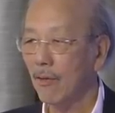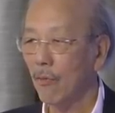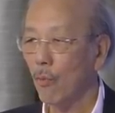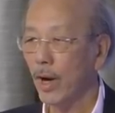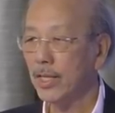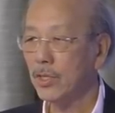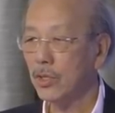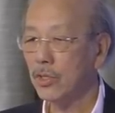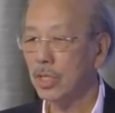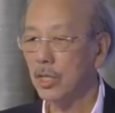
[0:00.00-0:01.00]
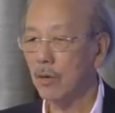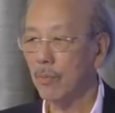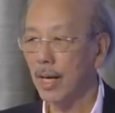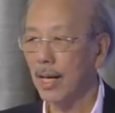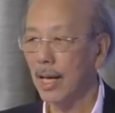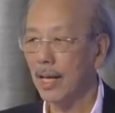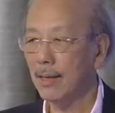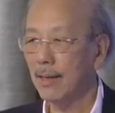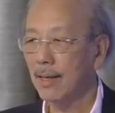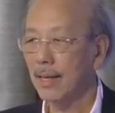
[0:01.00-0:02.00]
once the genome cut
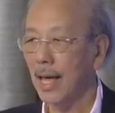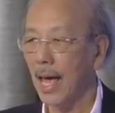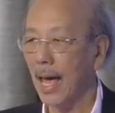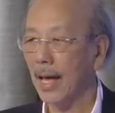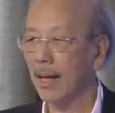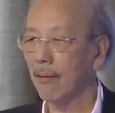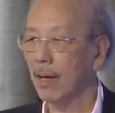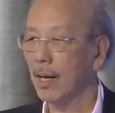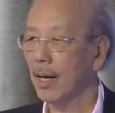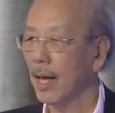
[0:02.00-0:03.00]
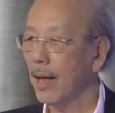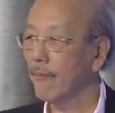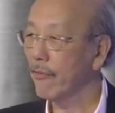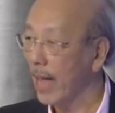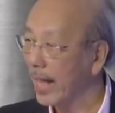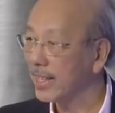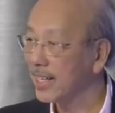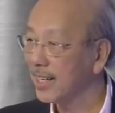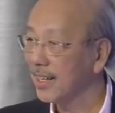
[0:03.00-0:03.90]
in, they're angular and fat.